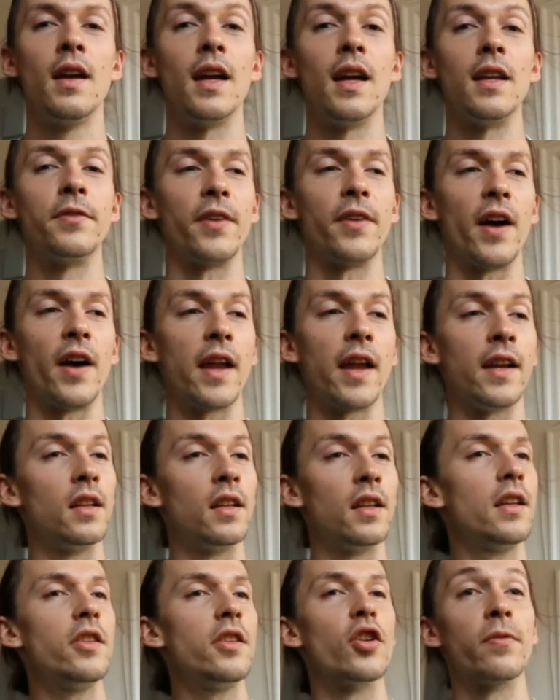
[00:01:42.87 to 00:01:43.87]
And
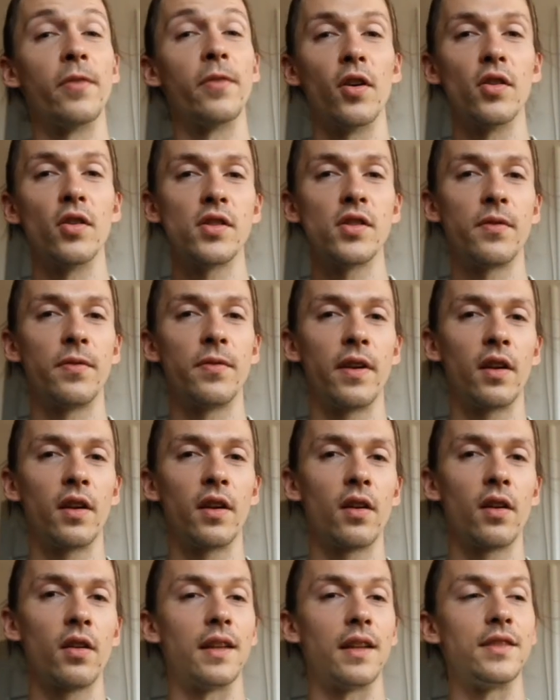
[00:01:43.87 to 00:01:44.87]
finally, your first
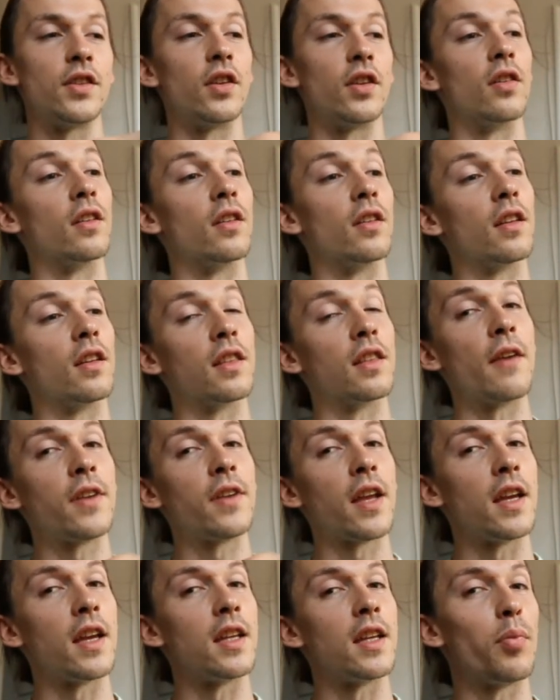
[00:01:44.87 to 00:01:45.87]
finger, that's your
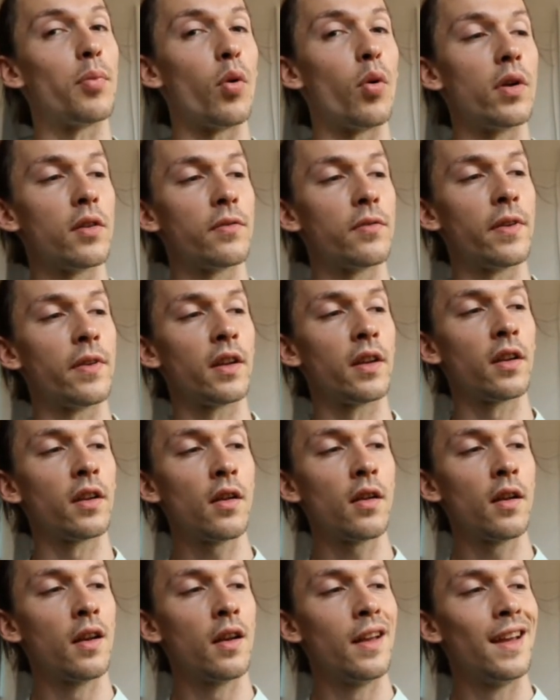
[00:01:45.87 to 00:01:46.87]
left-hand pointer
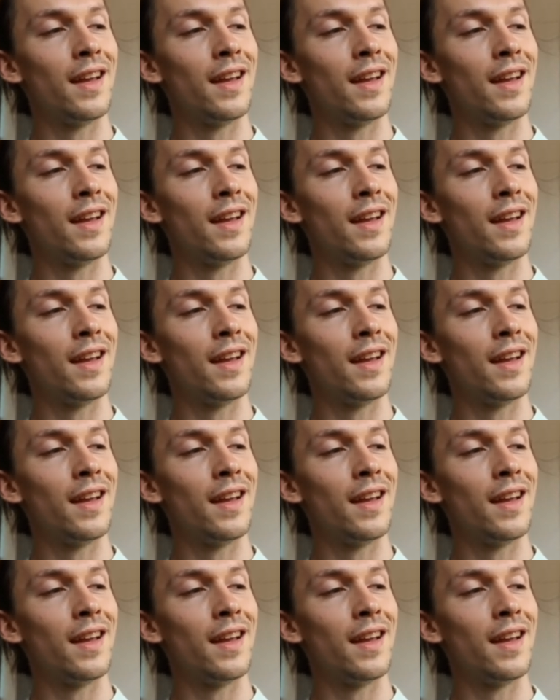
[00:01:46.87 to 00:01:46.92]
finger,